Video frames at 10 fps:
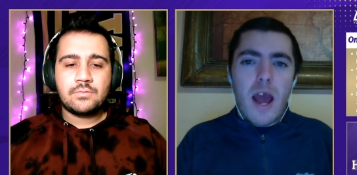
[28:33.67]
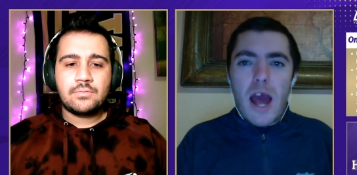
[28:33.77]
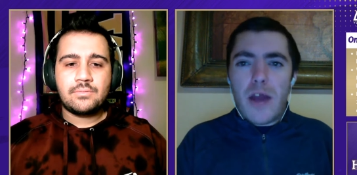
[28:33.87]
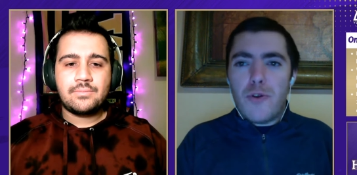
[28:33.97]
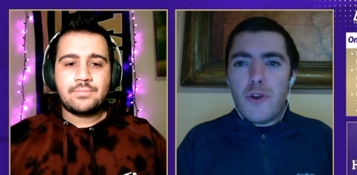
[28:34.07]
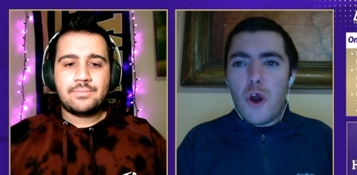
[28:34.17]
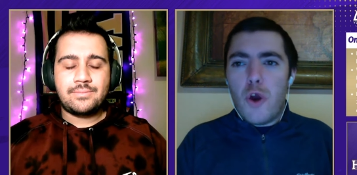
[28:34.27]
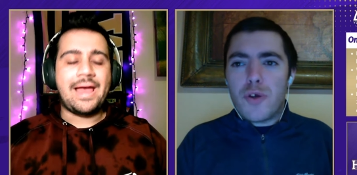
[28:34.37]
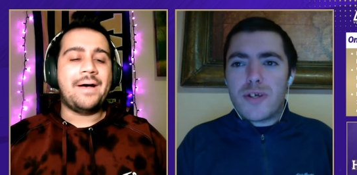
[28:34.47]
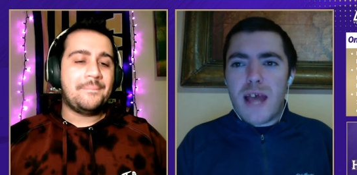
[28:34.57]
Speaker 1: I don't
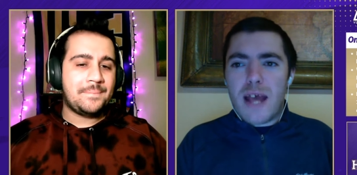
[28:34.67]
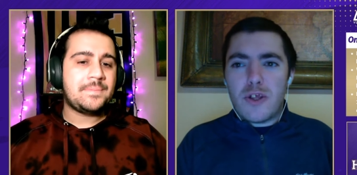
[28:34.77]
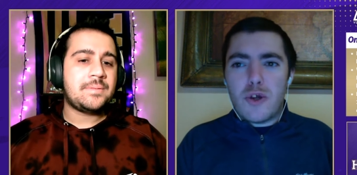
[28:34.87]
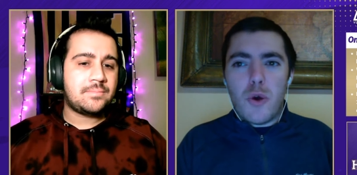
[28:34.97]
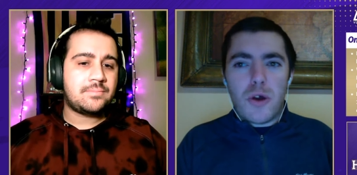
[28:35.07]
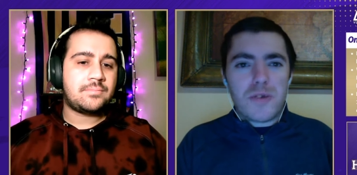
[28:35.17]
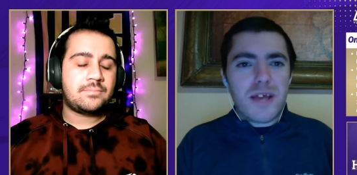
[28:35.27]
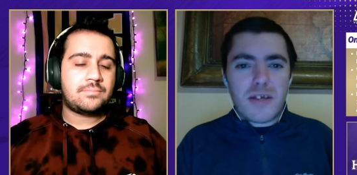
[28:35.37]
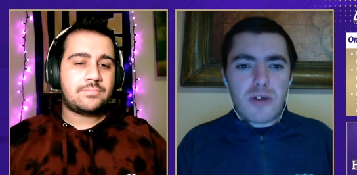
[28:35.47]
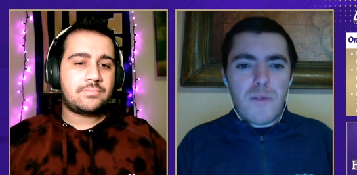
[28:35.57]
know yeah. exactly who else he
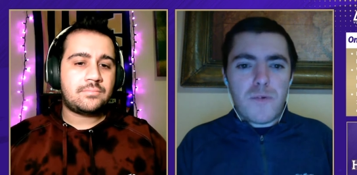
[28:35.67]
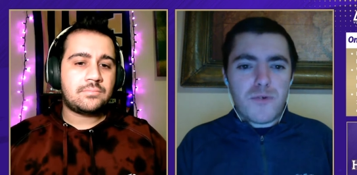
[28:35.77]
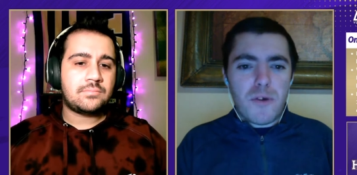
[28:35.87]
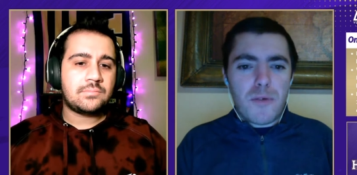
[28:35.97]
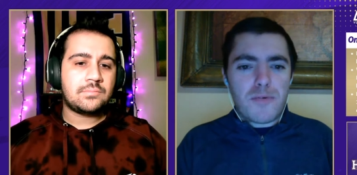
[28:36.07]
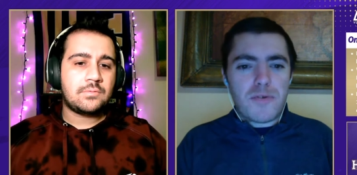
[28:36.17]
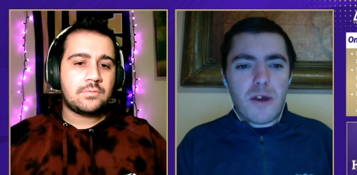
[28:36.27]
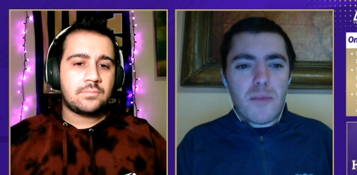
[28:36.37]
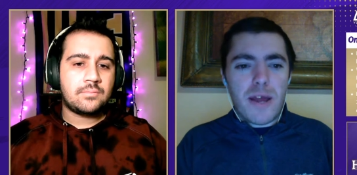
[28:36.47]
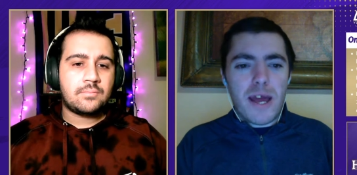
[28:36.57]
has offers from off the
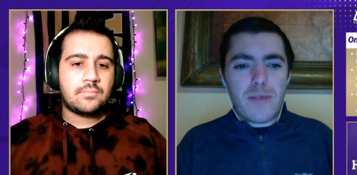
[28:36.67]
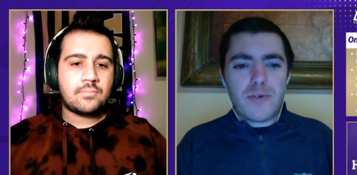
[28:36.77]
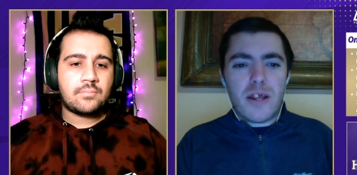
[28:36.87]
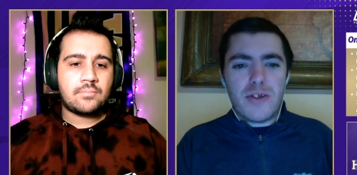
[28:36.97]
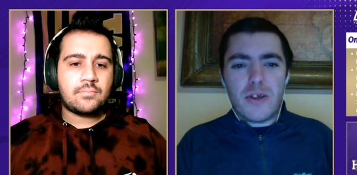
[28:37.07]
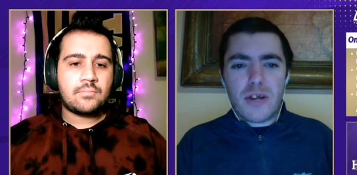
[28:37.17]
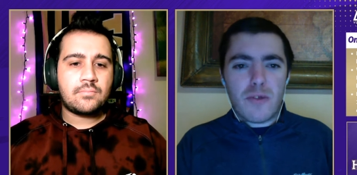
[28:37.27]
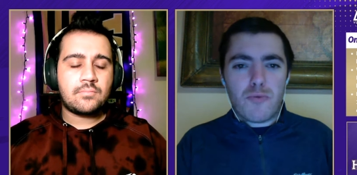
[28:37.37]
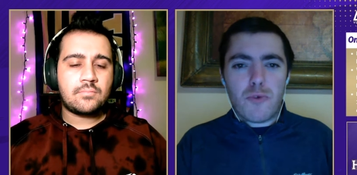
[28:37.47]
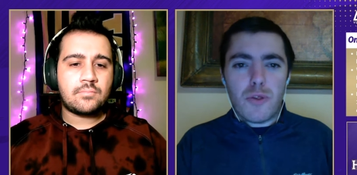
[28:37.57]
top of my head. I'm trying to, you know, kind
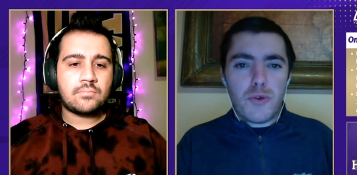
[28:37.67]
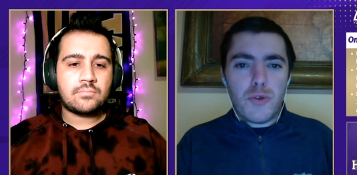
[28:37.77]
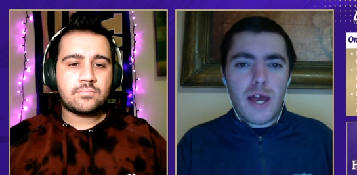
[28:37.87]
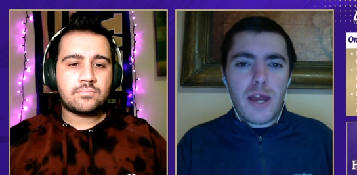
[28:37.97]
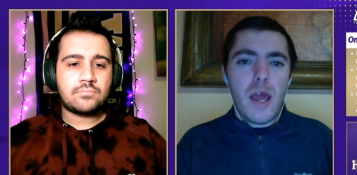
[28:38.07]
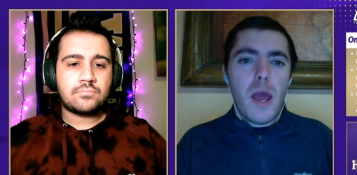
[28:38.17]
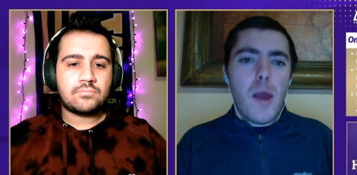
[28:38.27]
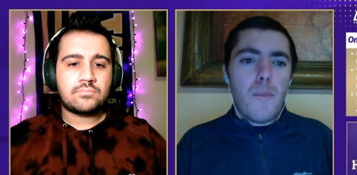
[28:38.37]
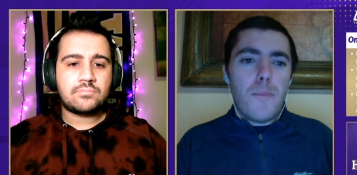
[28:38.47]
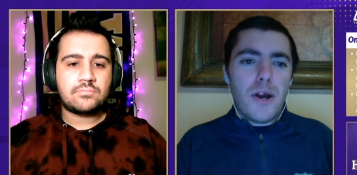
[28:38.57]
of run through that.
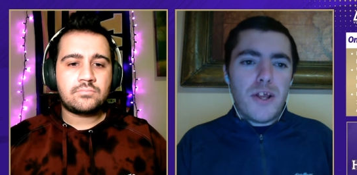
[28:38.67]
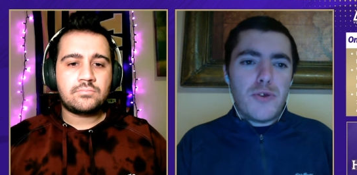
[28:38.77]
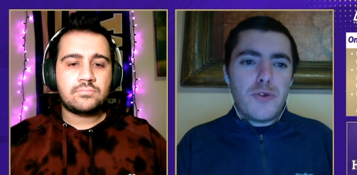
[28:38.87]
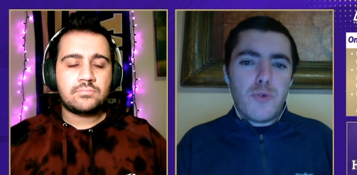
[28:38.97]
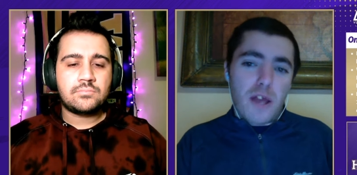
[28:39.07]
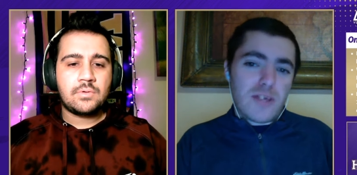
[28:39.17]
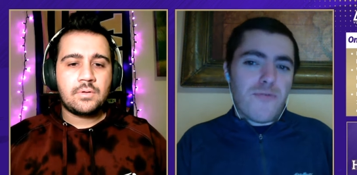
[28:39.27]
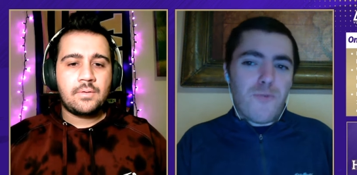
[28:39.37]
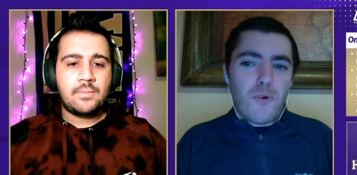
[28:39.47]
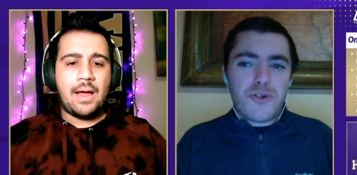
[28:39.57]
But as a
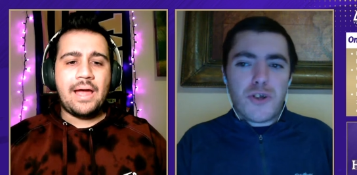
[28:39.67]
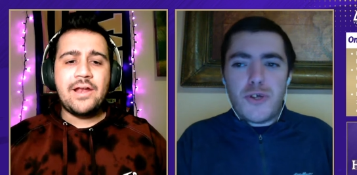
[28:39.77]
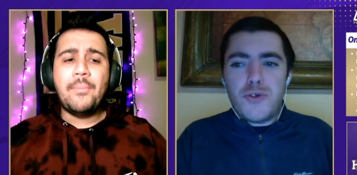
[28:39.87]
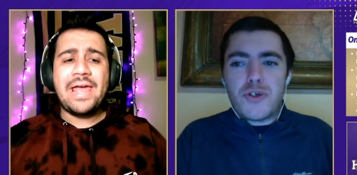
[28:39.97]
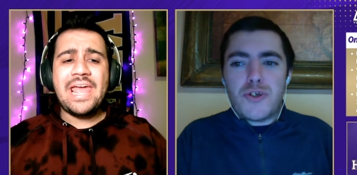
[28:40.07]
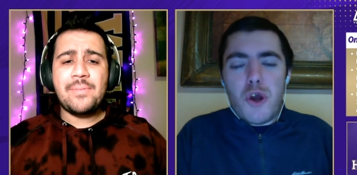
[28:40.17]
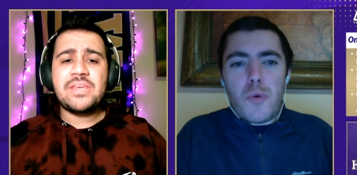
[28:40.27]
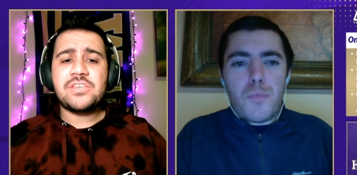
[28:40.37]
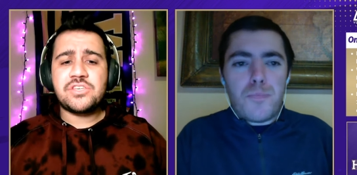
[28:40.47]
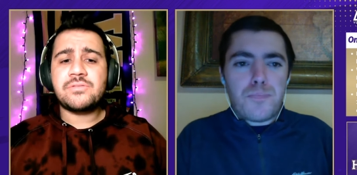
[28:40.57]
four-star,
Speaker 2: I know
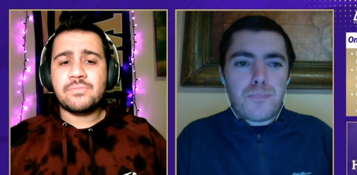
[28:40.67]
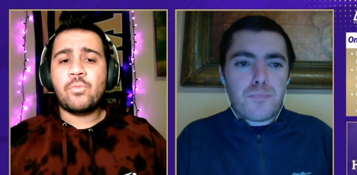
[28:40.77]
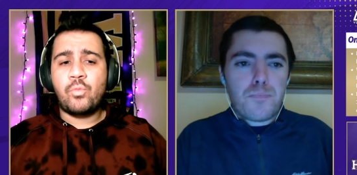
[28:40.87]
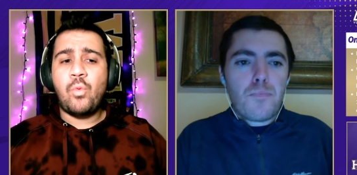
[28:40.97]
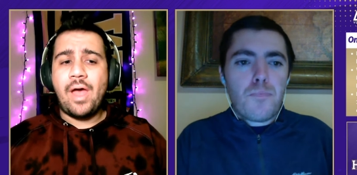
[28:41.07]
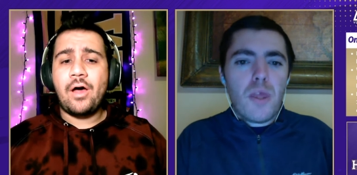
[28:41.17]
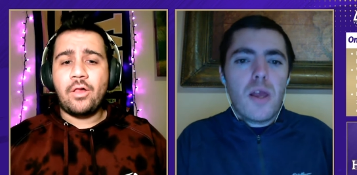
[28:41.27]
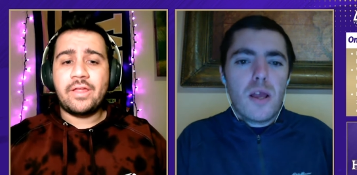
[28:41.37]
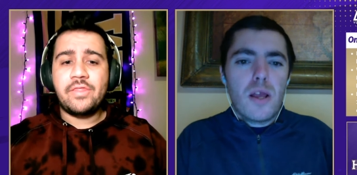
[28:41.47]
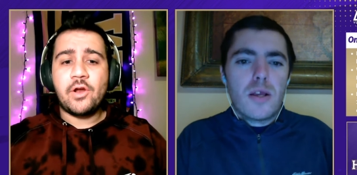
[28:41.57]
Miami's know.
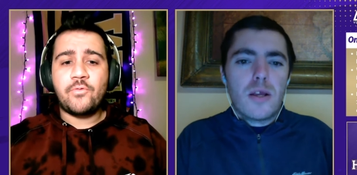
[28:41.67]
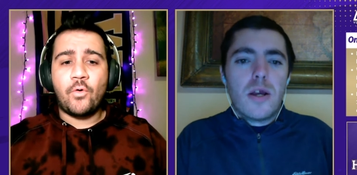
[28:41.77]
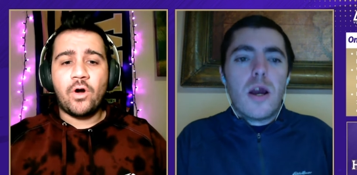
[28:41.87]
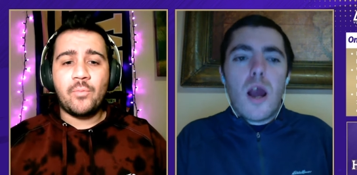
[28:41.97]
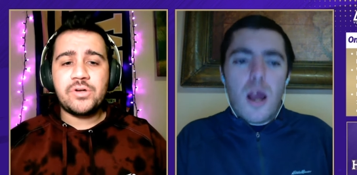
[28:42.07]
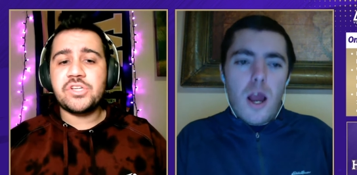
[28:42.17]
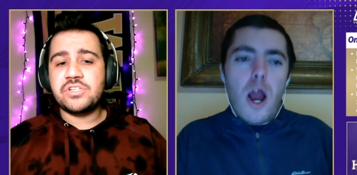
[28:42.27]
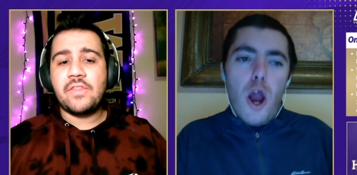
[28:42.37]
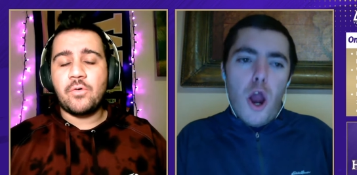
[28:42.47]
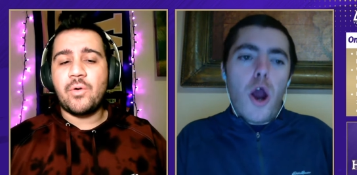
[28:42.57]
well in their form, which is
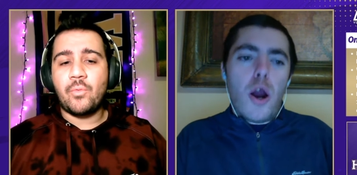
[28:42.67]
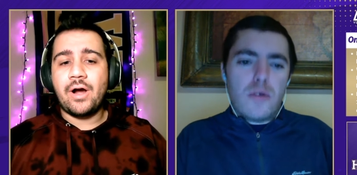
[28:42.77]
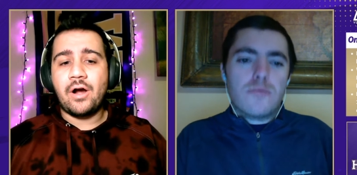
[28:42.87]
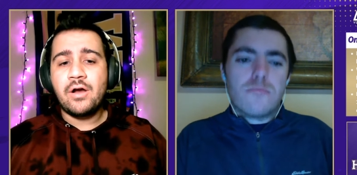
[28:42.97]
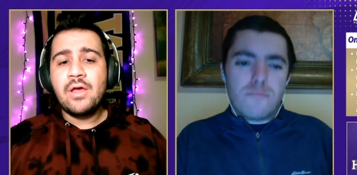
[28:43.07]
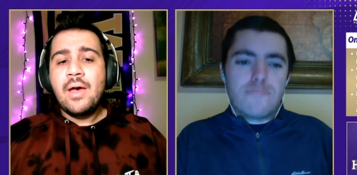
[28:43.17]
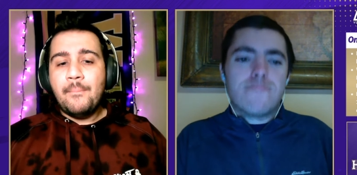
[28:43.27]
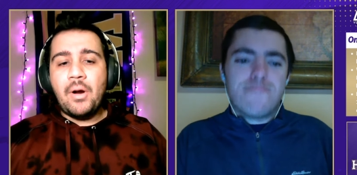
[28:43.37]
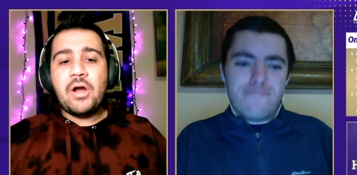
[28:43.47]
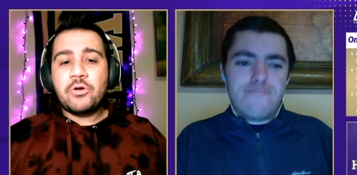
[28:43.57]
another one where
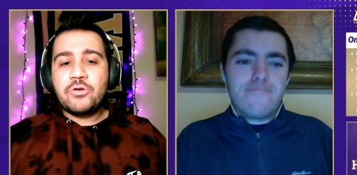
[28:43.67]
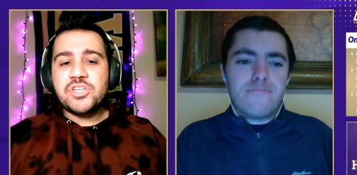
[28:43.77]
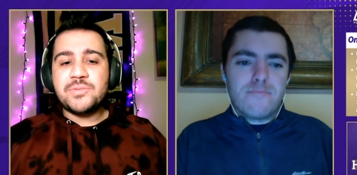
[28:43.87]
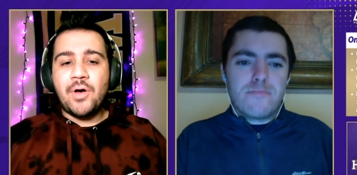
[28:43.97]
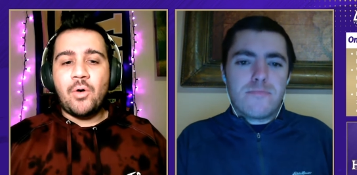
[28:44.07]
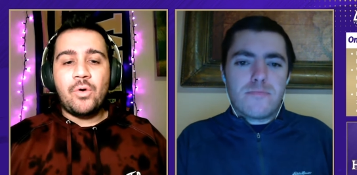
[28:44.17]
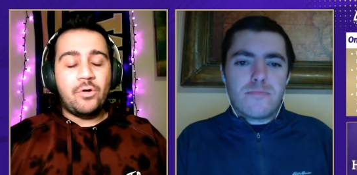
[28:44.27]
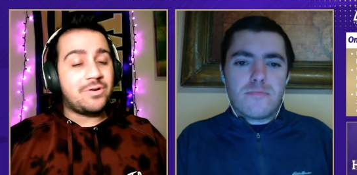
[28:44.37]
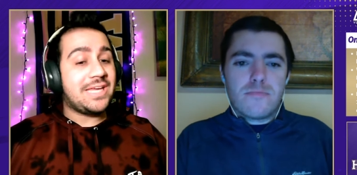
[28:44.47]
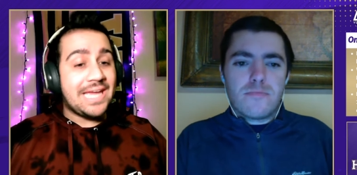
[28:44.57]
Mario Cristobal
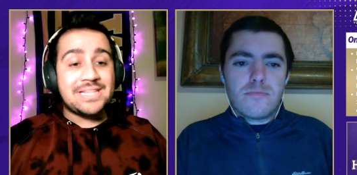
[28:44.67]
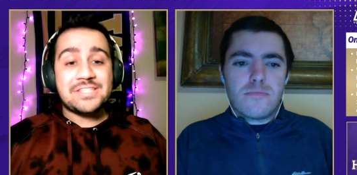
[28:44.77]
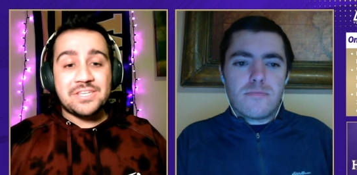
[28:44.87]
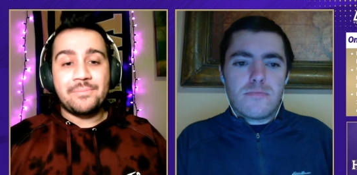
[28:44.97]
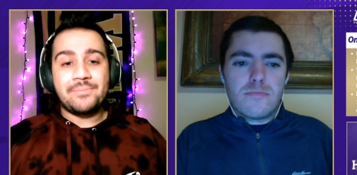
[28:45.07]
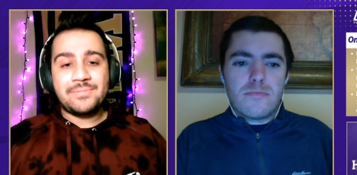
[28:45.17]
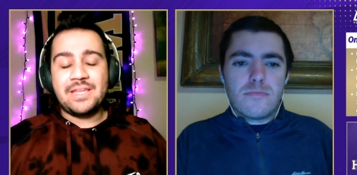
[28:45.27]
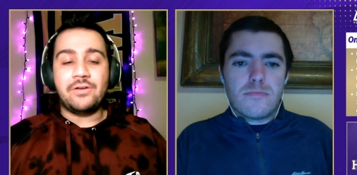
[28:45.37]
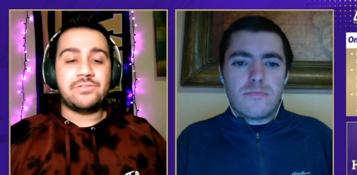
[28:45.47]
will get some, you know,